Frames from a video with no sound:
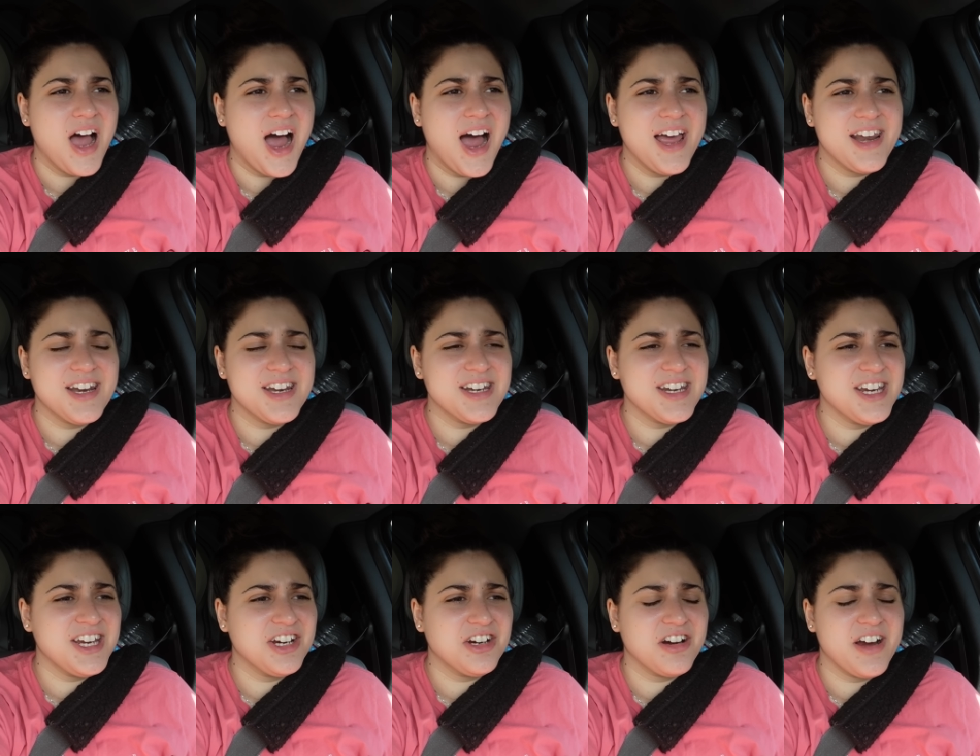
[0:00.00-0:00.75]
I
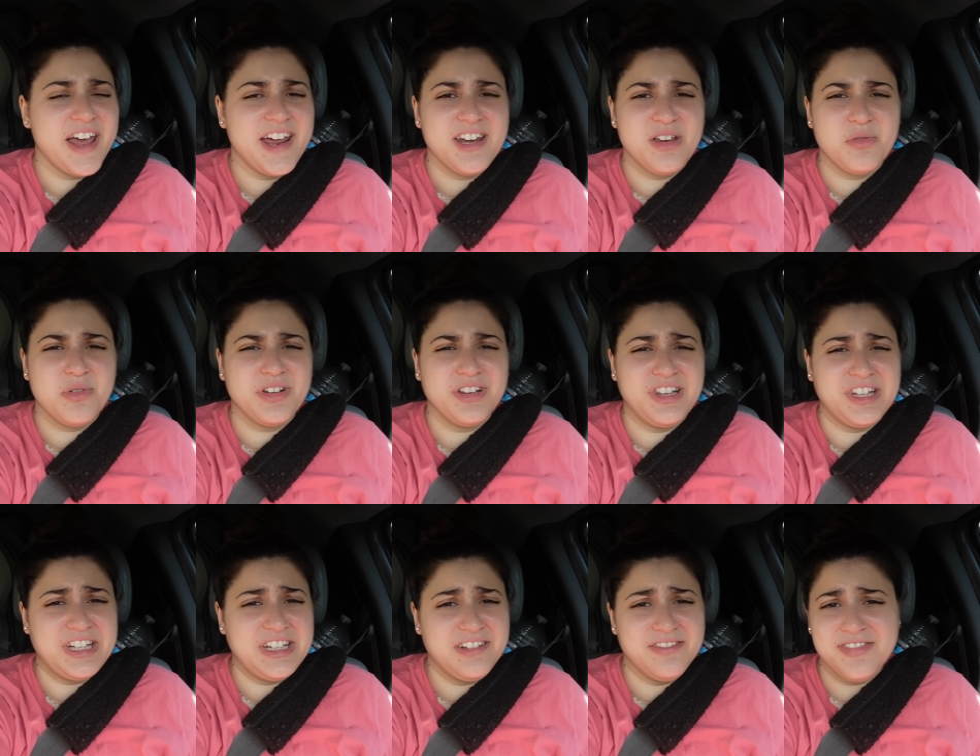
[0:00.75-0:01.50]
didn't hear
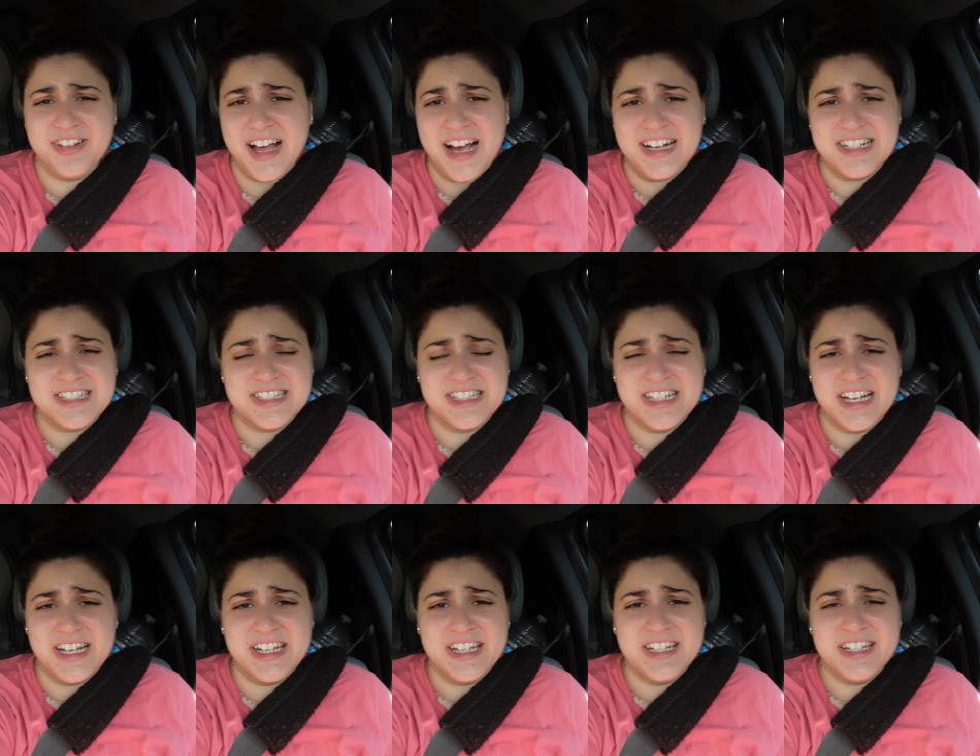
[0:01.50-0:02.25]
anyone leave last
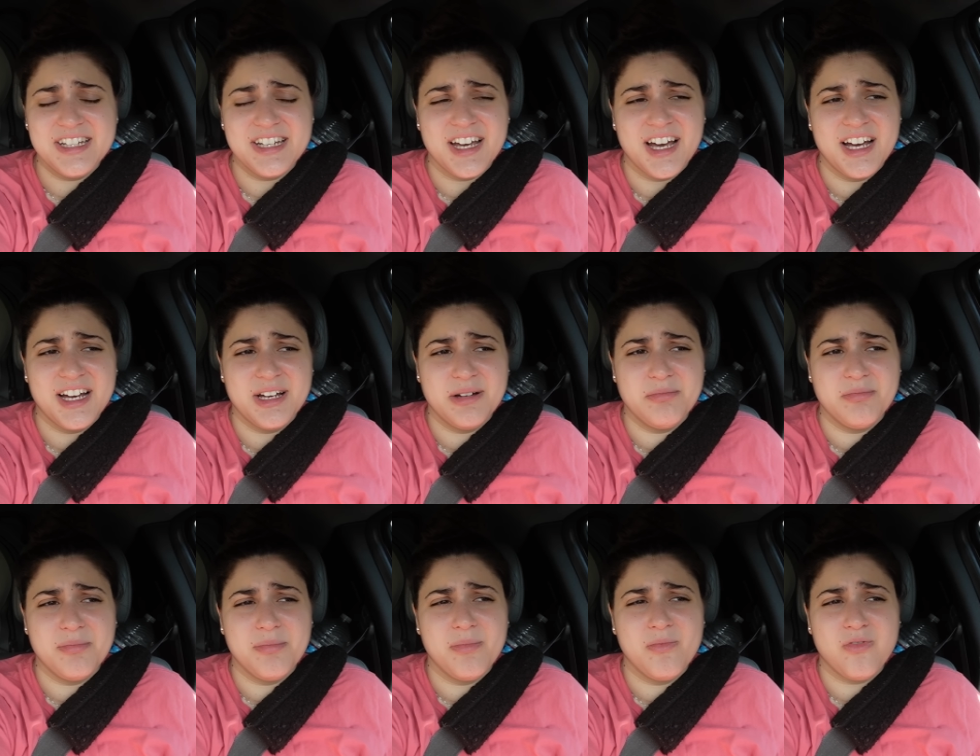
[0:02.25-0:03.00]
night.
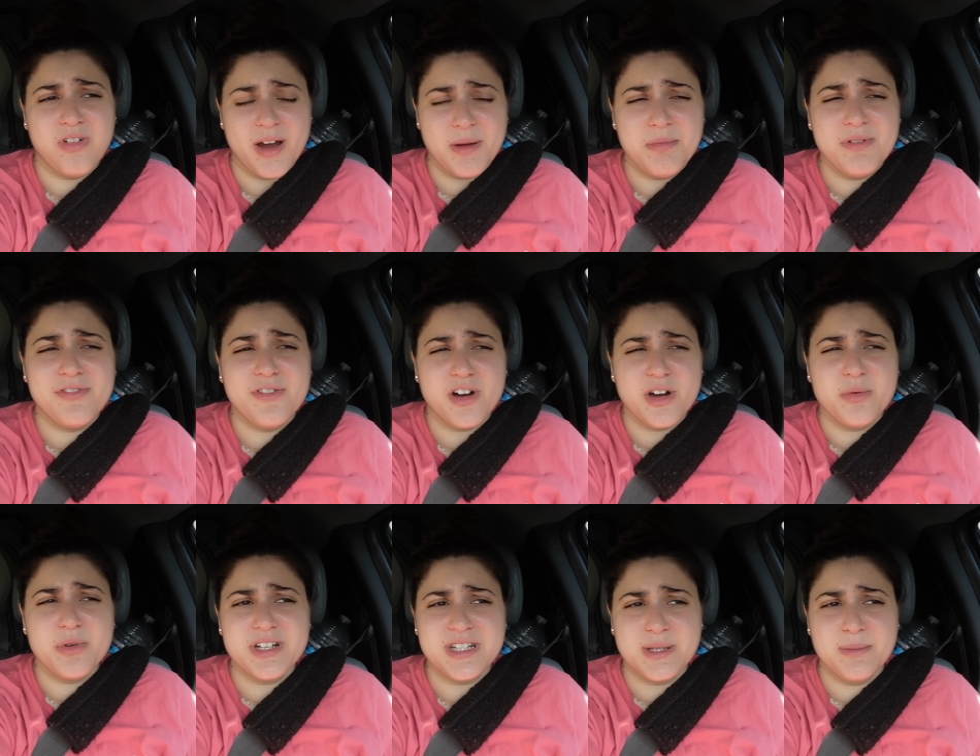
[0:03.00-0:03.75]
Right before
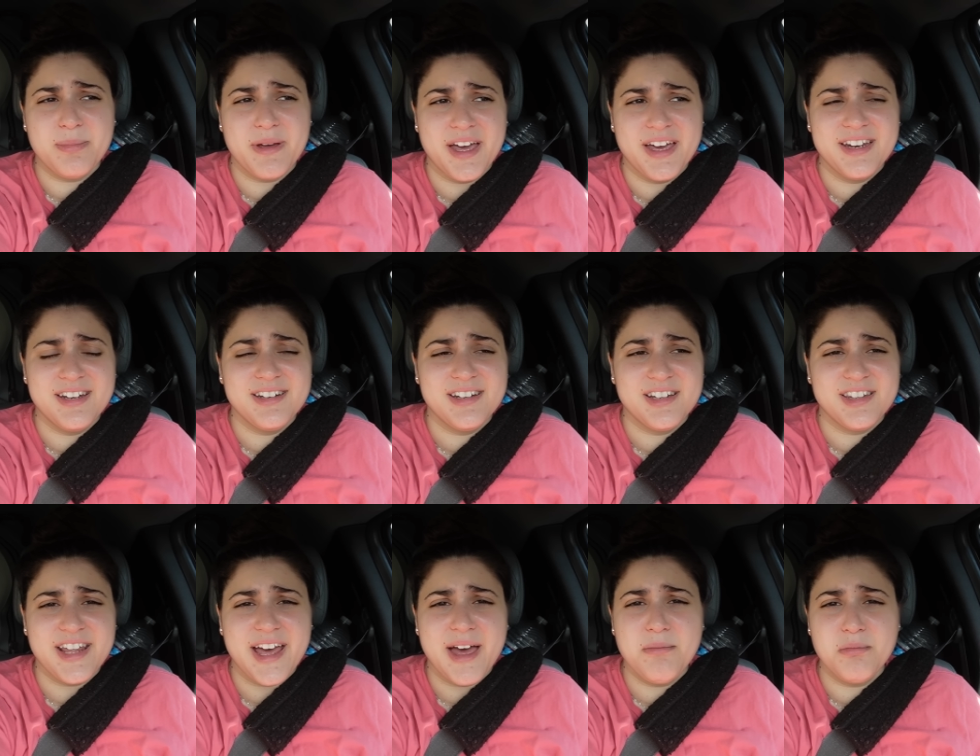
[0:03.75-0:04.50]
I went to bed,
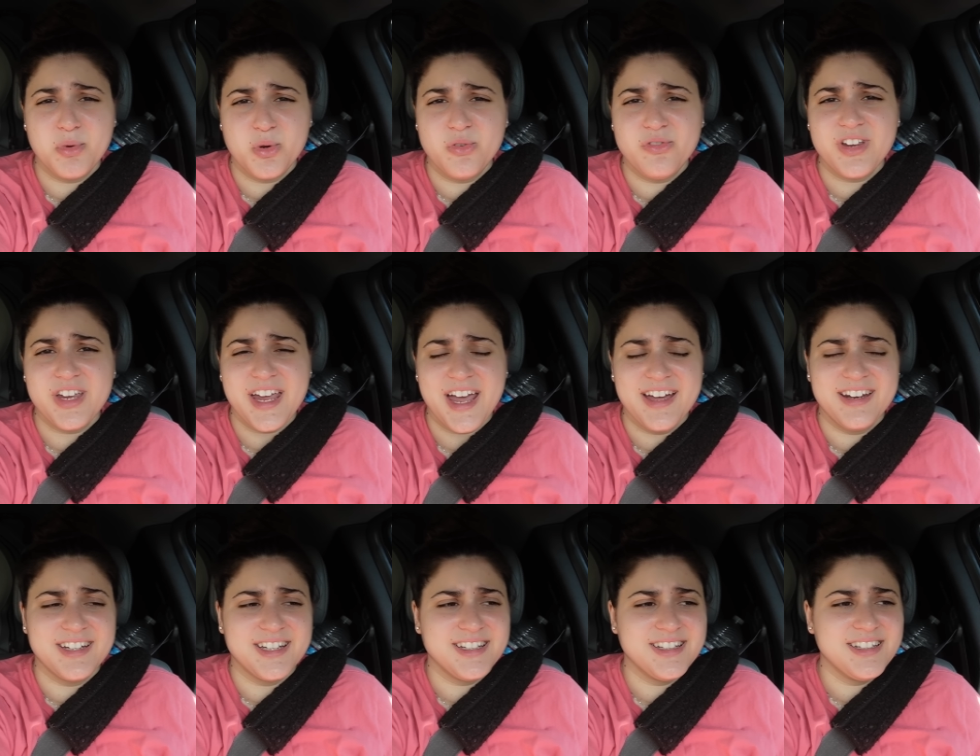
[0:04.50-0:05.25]
that movie
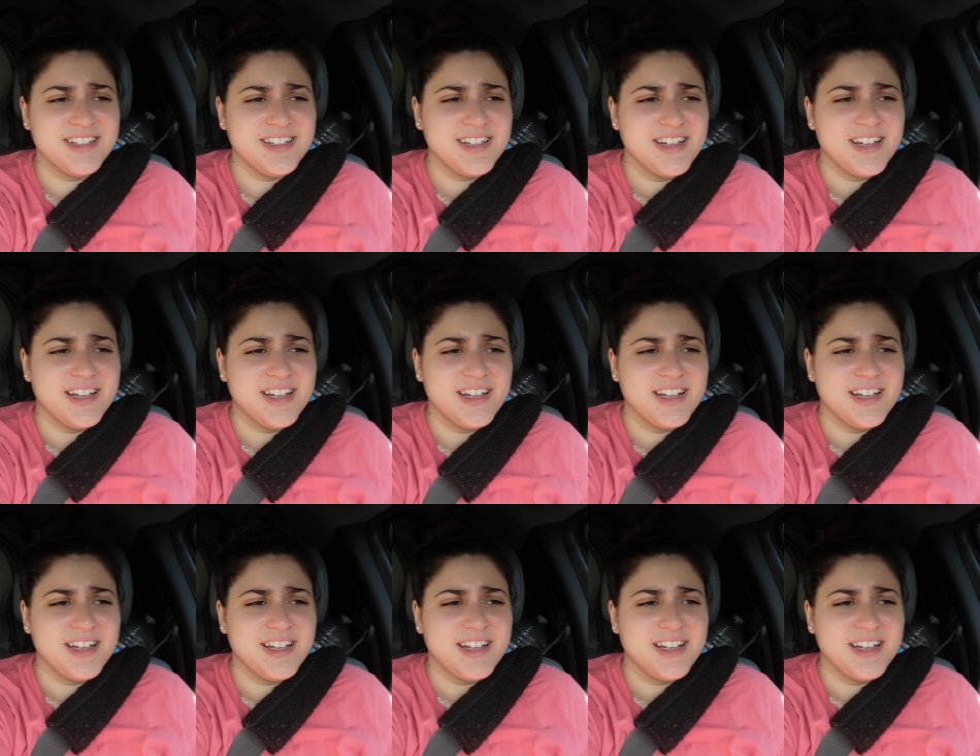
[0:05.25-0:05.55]
ended